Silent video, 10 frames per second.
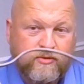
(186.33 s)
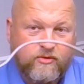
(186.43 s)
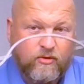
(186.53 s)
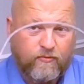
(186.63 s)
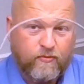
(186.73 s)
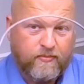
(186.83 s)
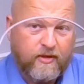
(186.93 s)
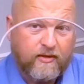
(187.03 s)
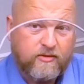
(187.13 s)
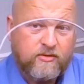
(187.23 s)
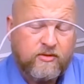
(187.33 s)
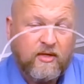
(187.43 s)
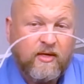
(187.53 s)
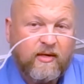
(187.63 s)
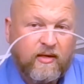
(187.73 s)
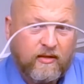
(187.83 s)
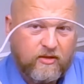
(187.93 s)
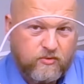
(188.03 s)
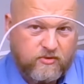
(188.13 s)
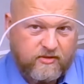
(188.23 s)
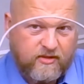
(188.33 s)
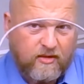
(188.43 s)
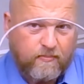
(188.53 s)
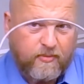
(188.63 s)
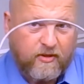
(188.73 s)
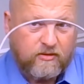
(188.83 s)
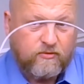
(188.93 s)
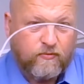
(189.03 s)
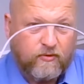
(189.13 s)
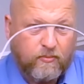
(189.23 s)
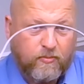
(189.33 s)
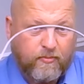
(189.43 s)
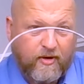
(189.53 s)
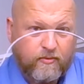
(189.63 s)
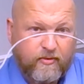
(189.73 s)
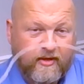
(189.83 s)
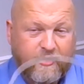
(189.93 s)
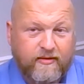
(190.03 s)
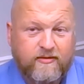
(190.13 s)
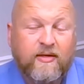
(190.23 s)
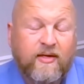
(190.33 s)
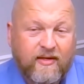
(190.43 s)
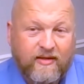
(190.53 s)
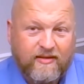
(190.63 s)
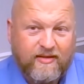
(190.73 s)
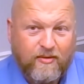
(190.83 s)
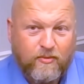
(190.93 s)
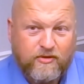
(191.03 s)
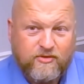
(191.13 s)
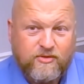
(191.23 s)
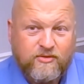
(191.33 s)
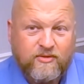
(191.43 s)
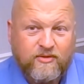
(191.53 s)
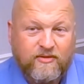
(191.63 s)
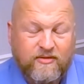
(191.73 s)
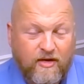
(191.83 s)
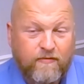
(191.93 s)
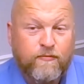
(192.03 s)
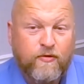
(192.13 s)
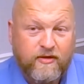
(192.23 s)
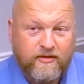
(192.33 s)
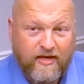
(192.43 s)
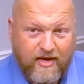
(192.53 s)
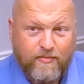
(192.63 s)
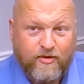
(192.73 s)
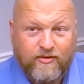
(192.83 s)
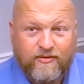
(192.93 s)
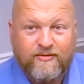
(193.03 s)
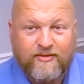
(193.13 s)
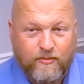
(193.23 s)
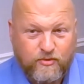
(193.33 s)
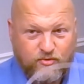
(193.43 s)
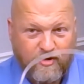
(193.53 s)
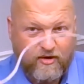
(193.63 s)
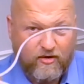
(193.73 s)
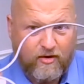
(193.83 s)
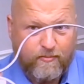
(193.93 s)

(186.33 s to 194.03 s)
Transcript: So from this was a centerpiece for the propeller blade that was 10 foot in diameter that was created on